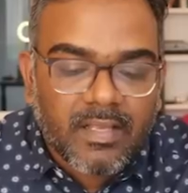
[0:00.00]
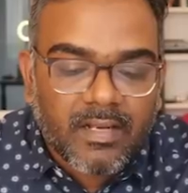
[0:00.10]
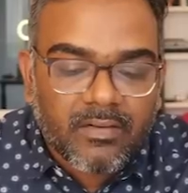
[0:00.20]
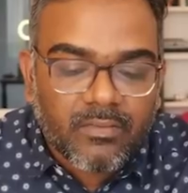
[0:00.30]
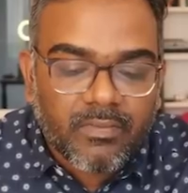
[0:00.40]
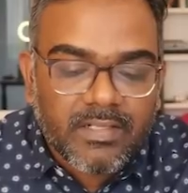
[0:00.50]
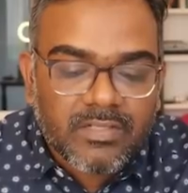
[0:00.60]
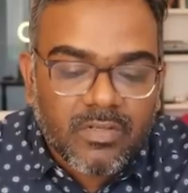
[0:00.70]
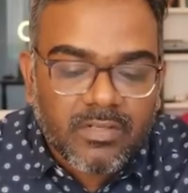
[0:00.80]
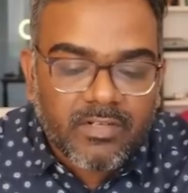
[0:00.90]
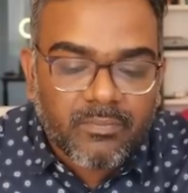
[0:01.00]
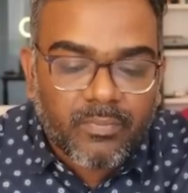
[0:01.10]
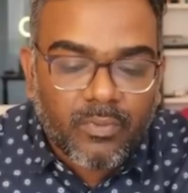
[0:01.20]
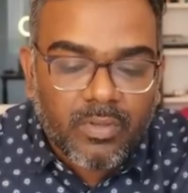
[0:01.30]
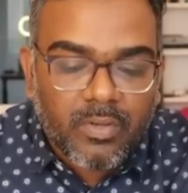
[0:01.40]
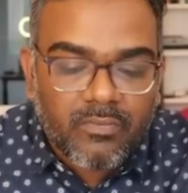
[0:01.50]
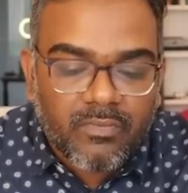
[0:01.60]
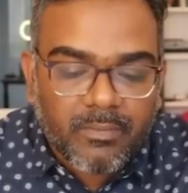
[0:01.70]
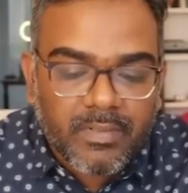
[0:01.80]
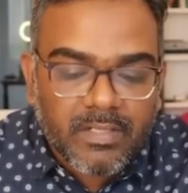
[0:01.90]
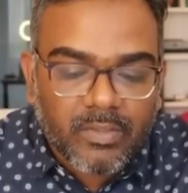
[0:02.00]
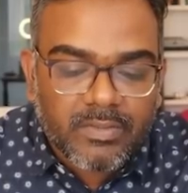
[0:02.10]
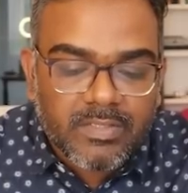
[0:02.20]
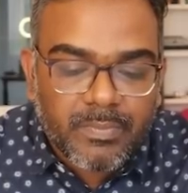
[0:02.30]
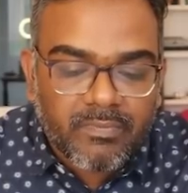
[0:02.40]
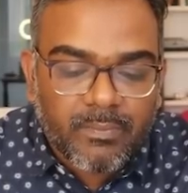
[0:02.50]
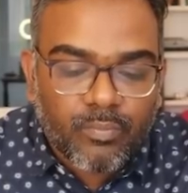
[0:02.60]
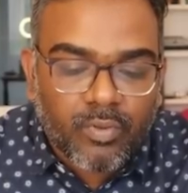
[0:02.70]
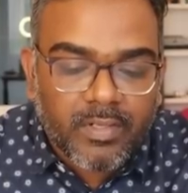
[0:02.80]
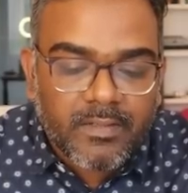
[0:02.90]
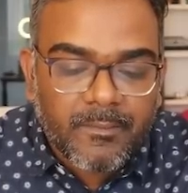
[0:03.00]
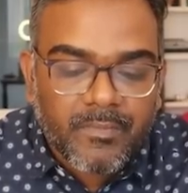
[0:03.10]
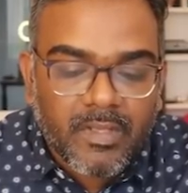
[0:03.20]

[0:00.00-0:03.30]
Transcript: And when the stock kind of broke out from here on this pivot point,